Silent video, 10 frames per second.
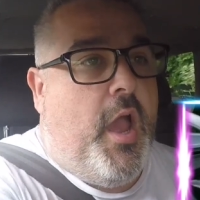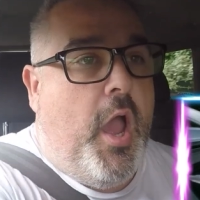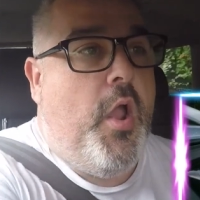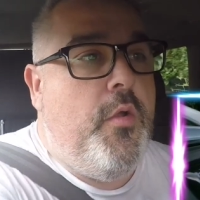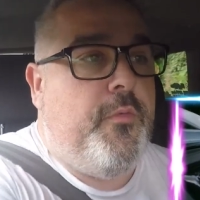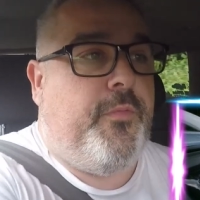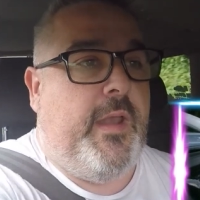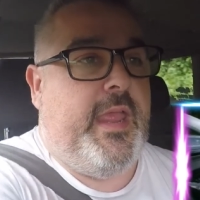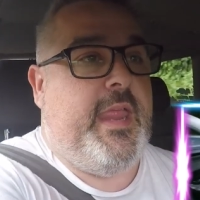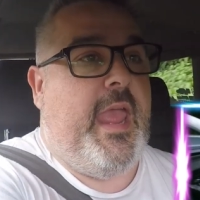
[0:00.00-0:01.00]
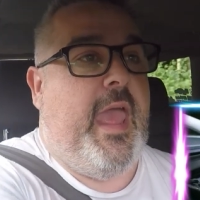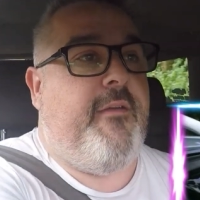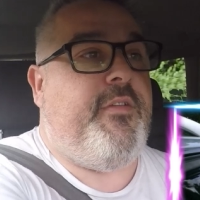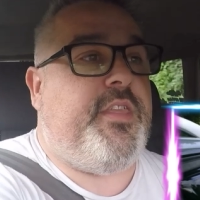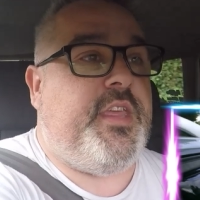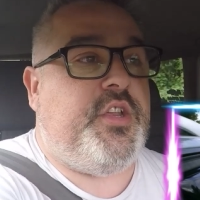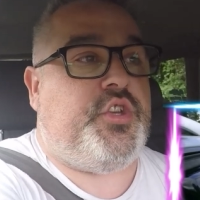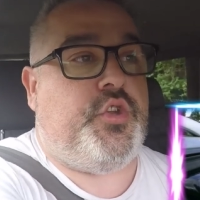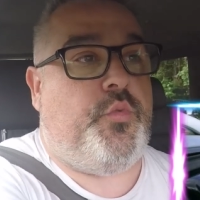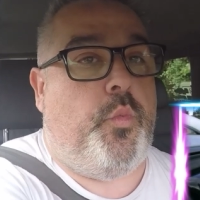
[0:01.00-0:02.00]
Hopefully everything
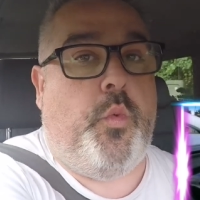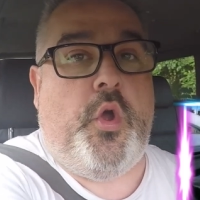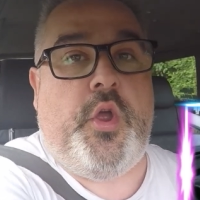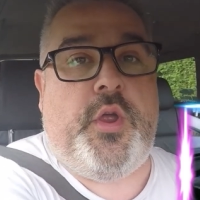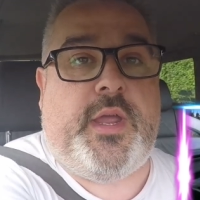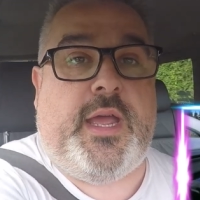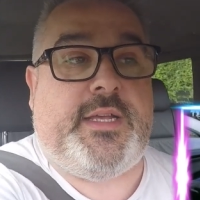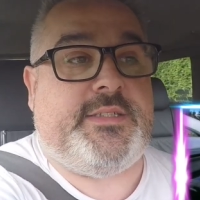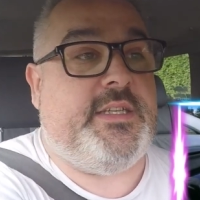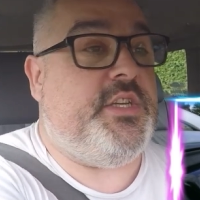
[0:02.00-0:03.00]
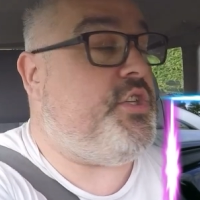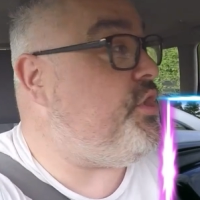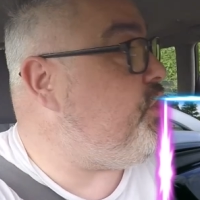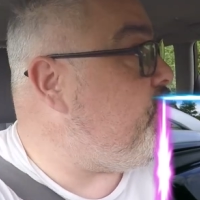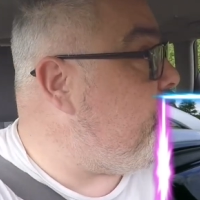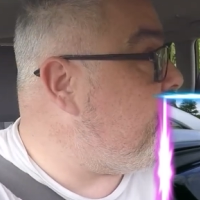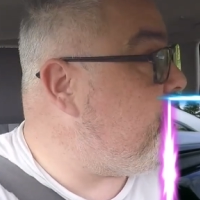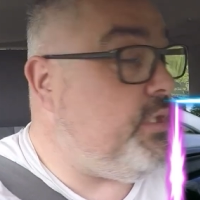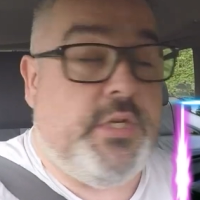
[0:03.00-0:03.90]
should work as it should,